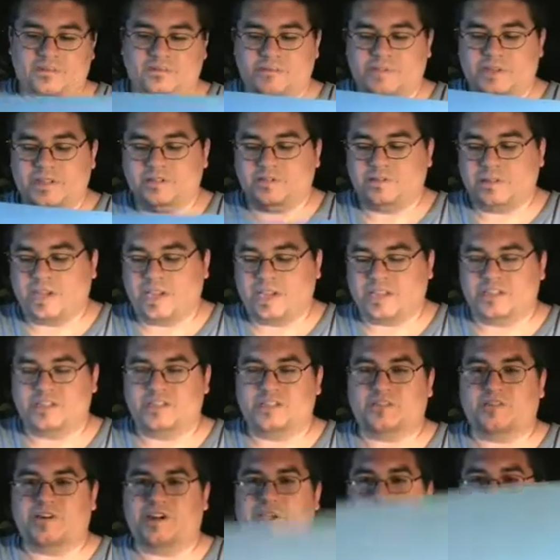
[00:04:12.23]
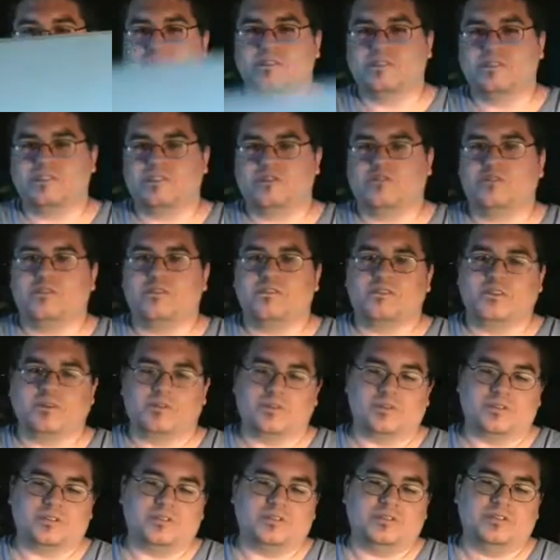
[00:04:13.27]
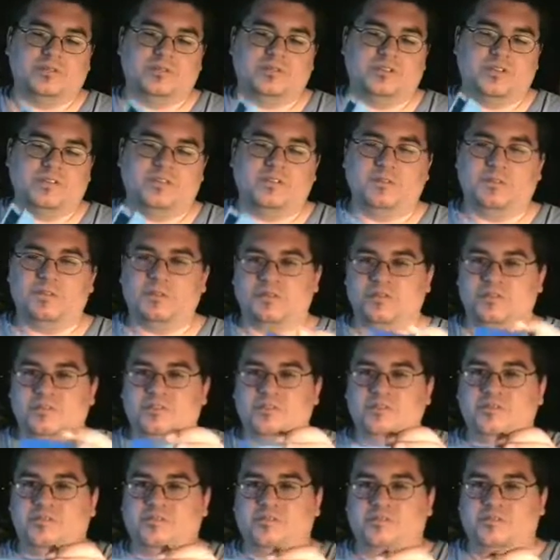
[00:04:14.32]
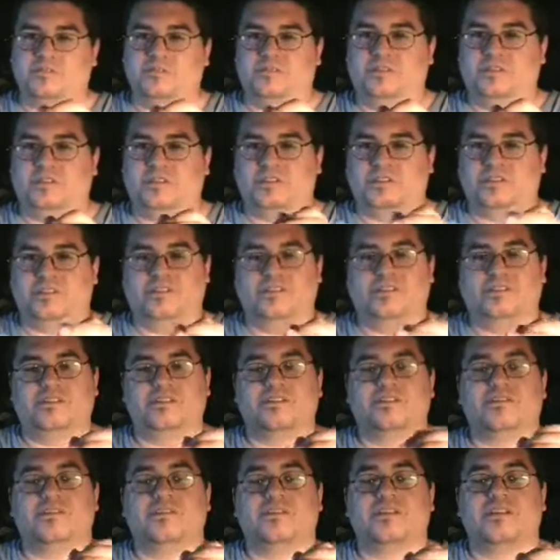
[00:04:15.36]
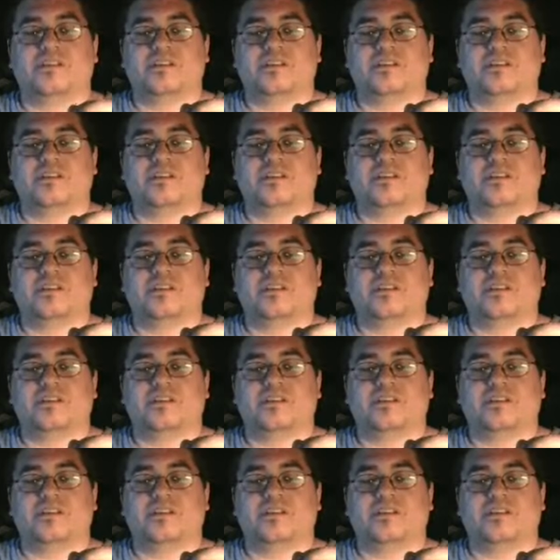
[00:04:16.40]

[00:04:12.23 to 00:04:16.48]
best way I can describe it is Trivial Pursuit. Trivial Pursuit does this.